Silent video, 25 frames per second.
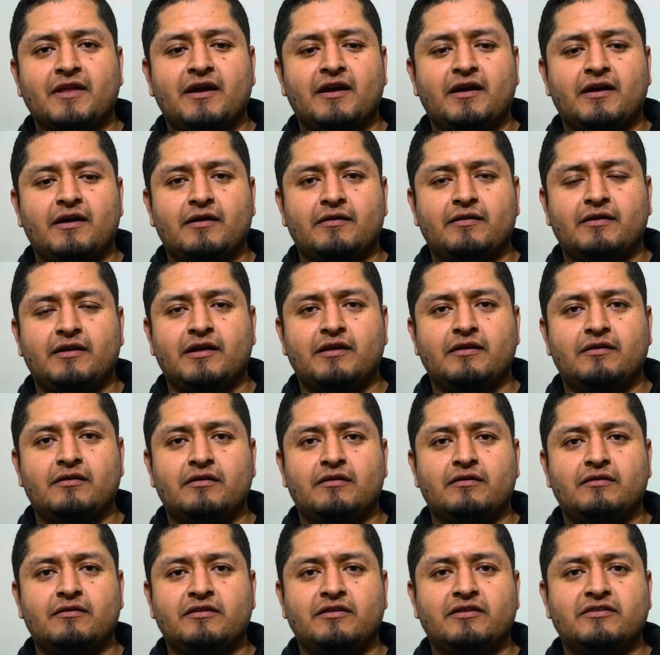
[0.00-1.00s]
uh,
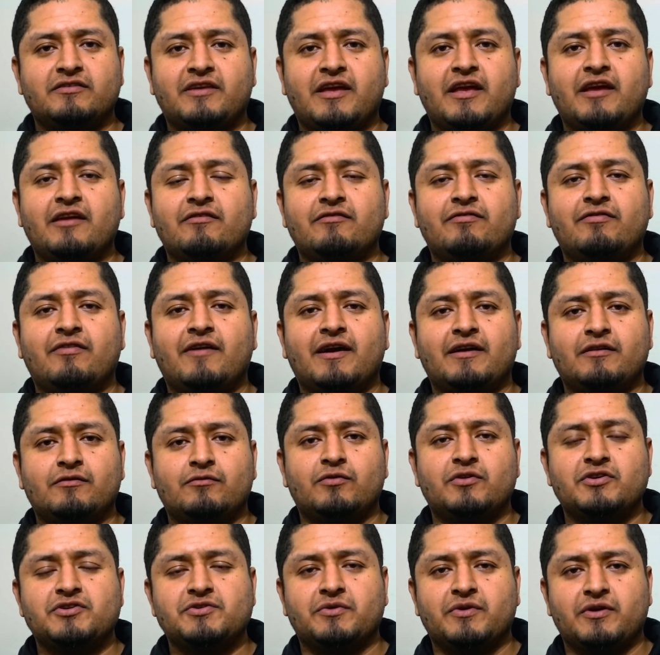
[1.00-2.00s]
and just can't
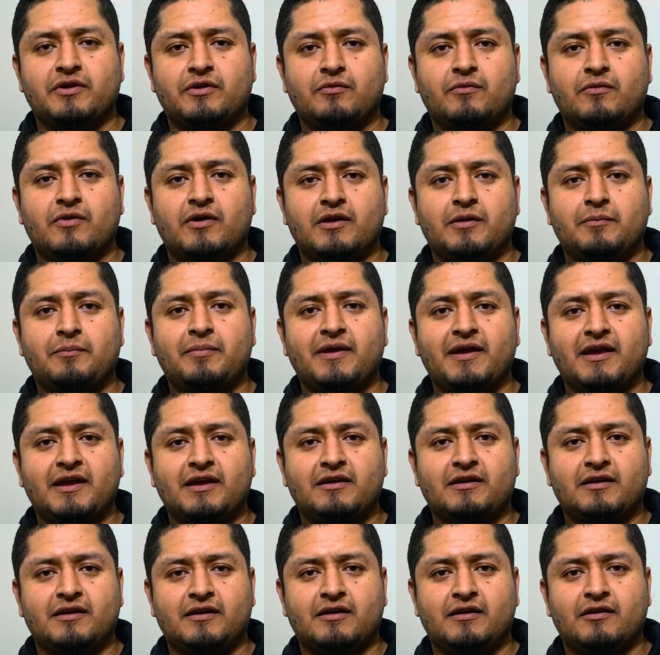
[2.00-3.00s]
find which one you want to
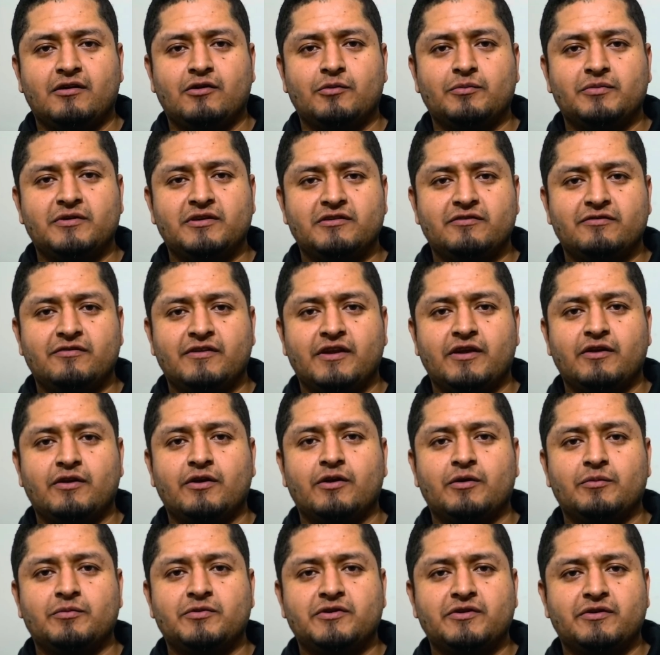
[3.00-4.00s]
pick, I hope this video
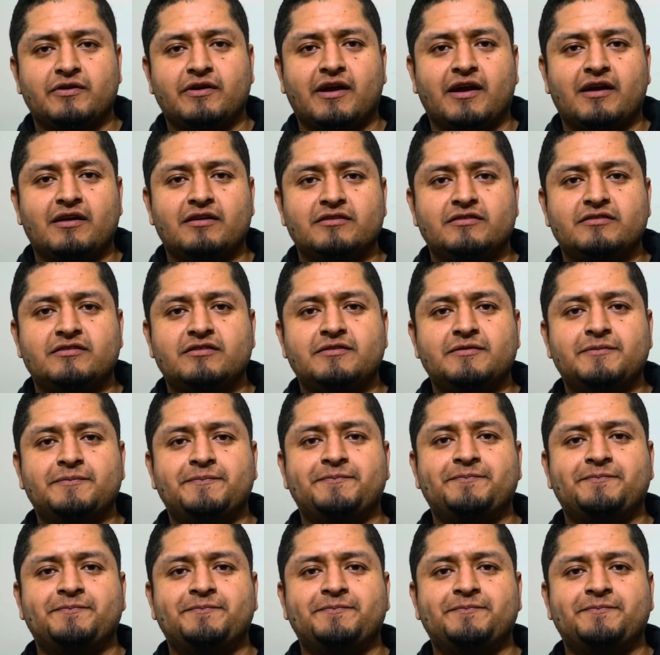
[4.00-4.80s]
helps you guys.